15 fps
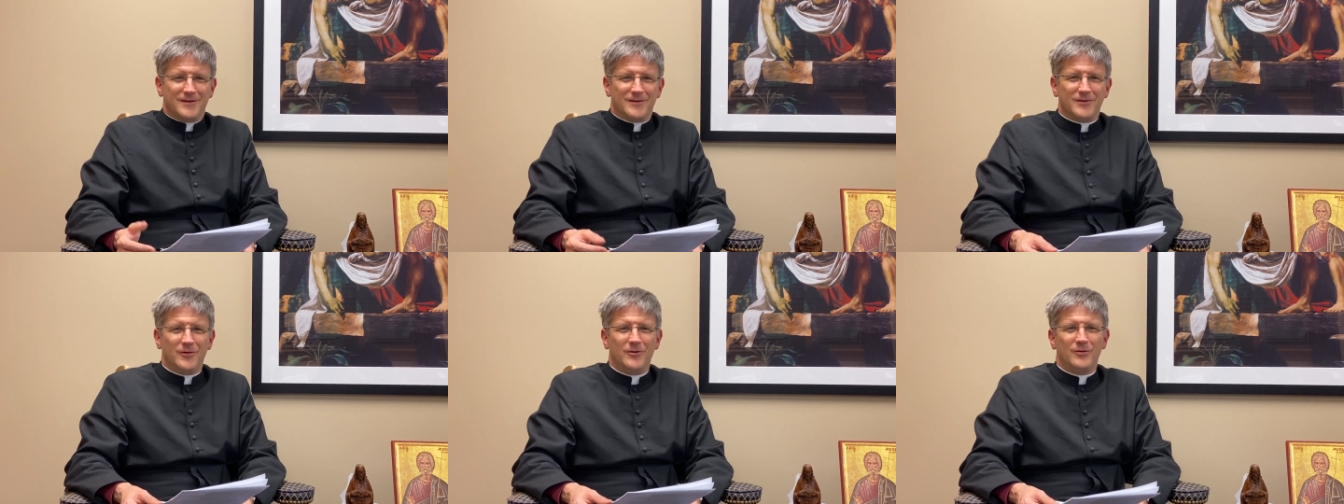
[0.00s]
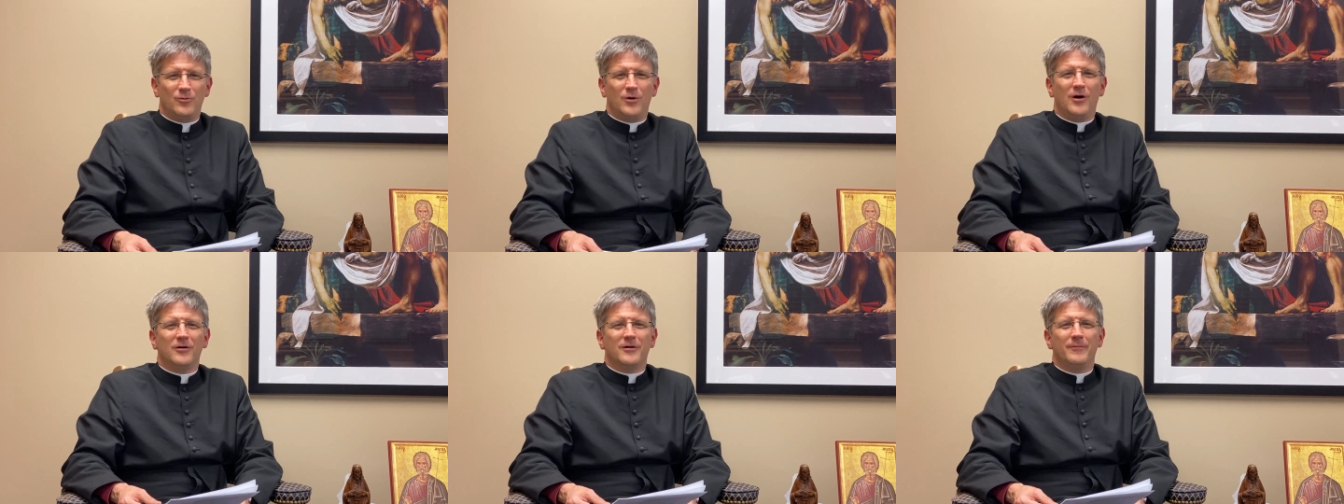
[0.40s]
Hello and
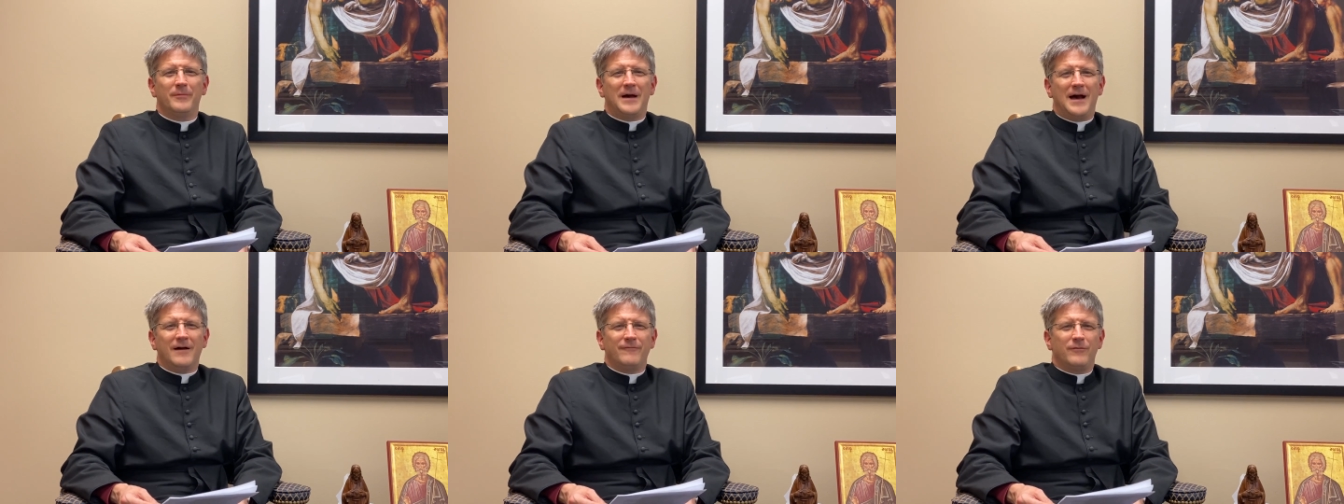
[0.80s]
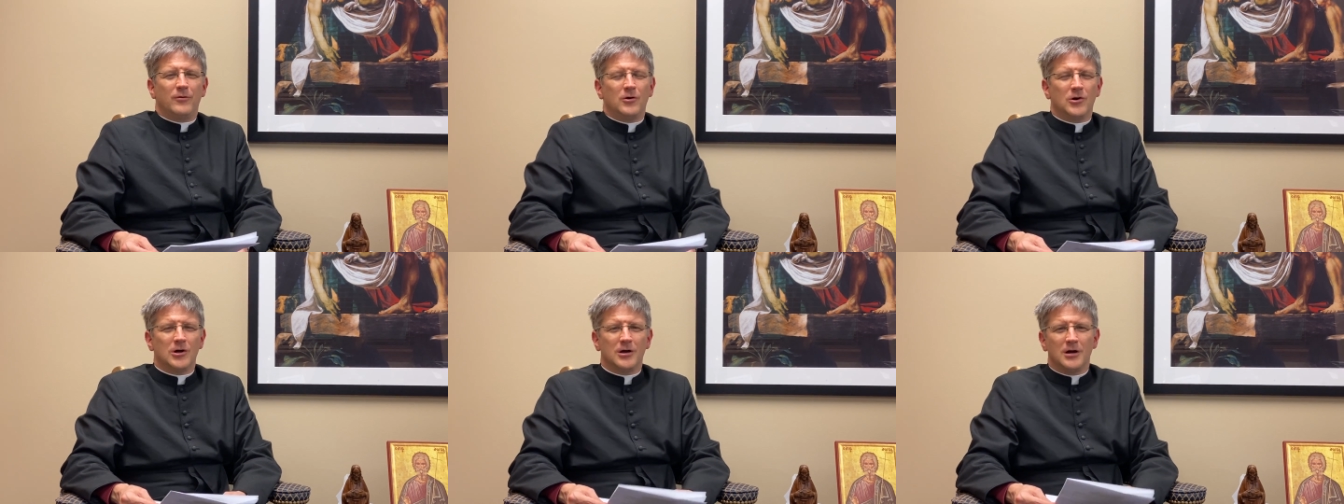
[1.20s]
welcome back
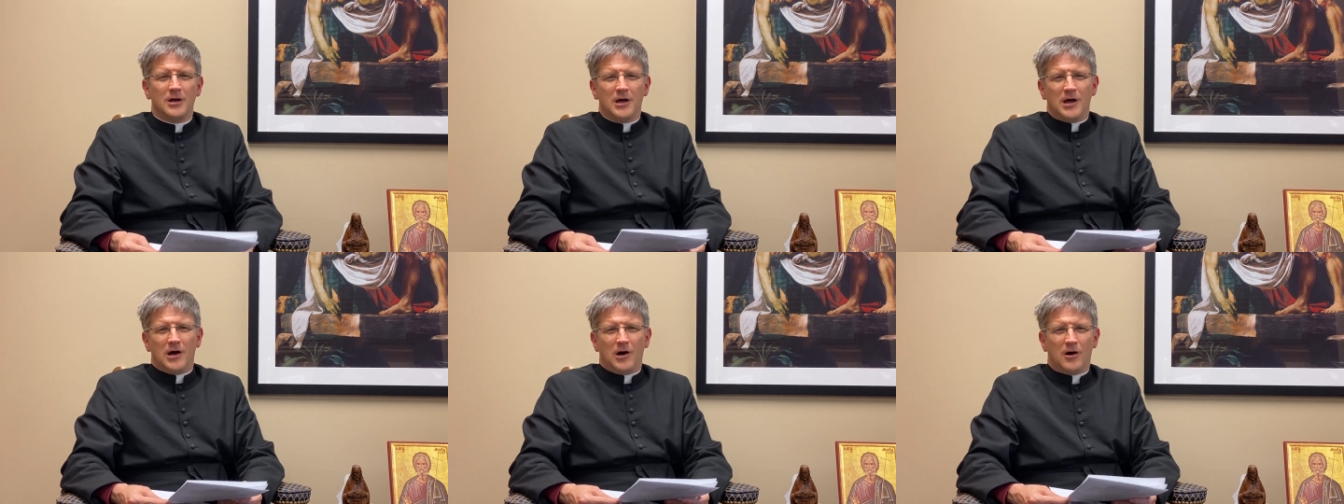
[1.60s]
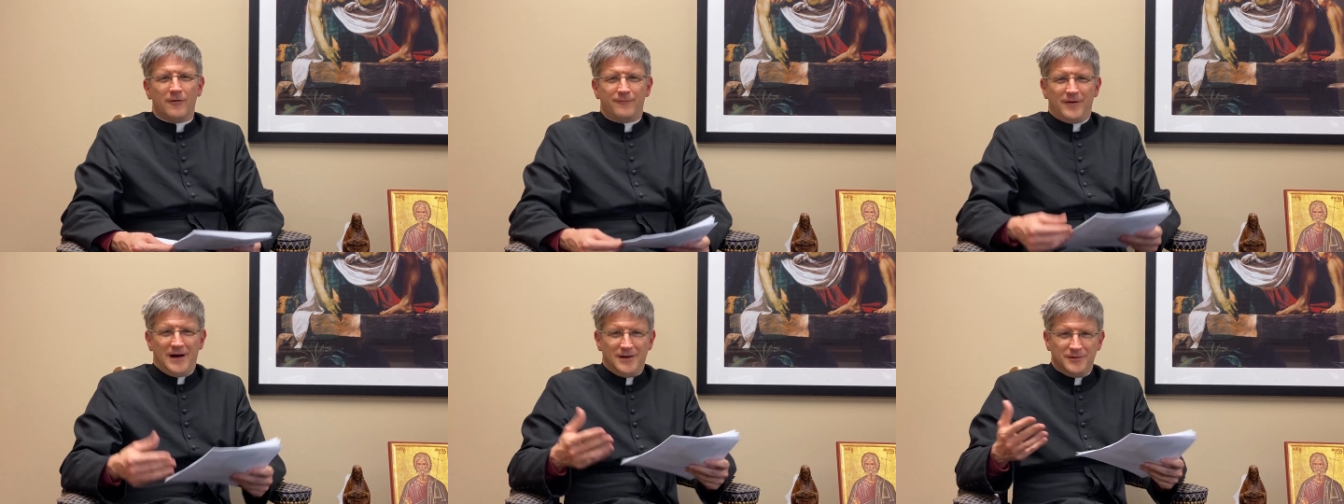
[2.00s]
for our
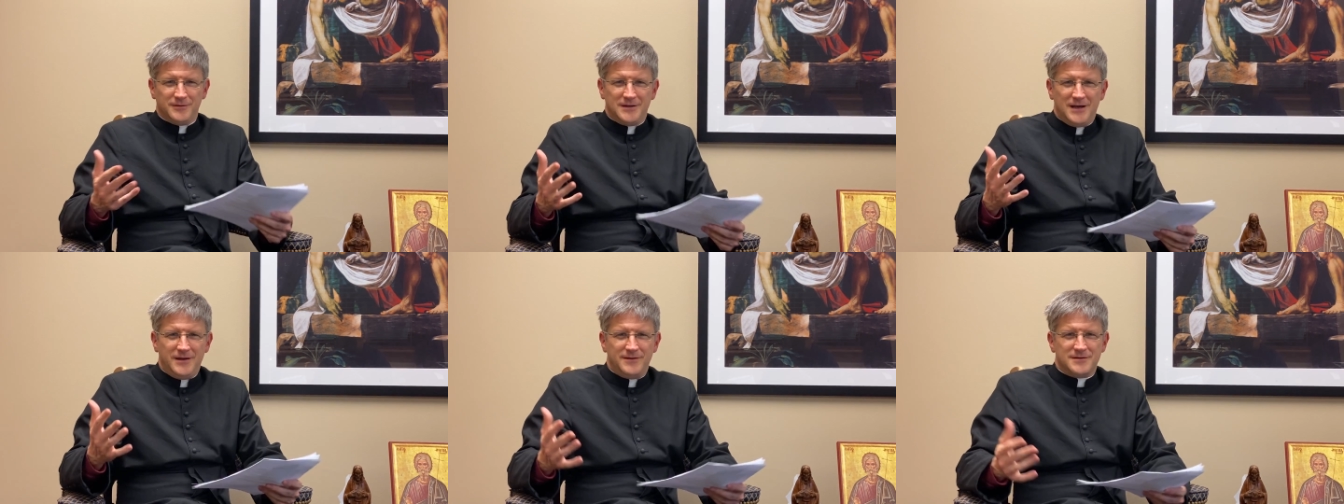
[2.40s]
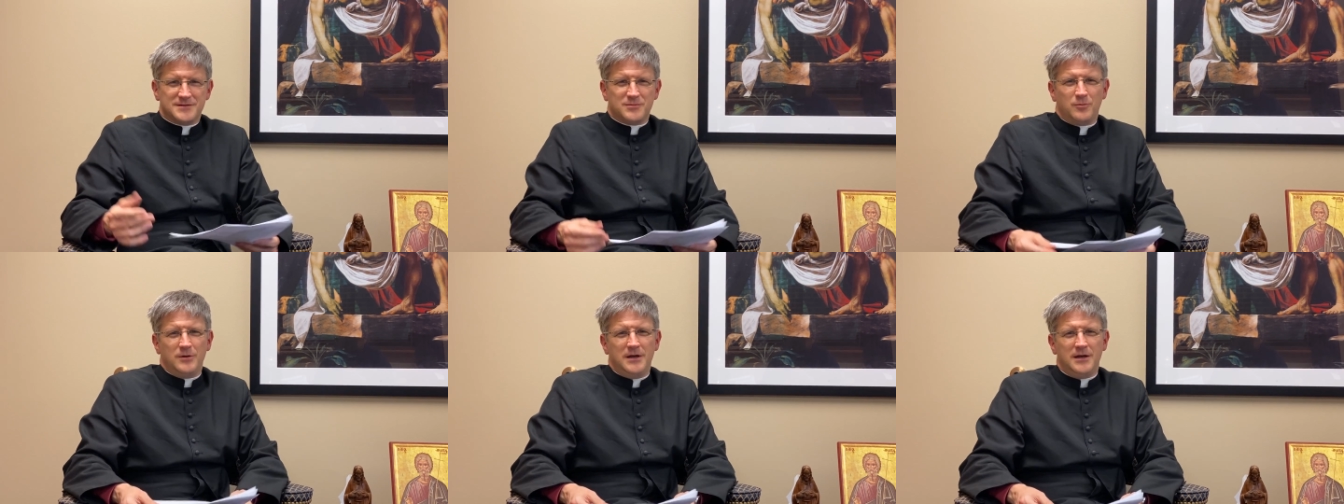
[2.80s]
final day
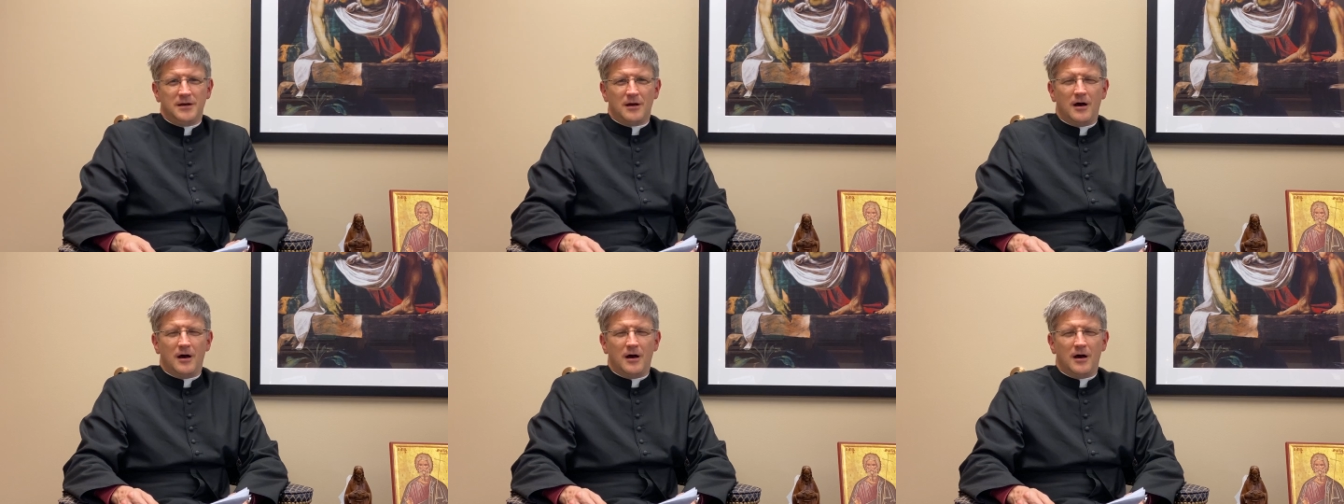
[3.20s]
this week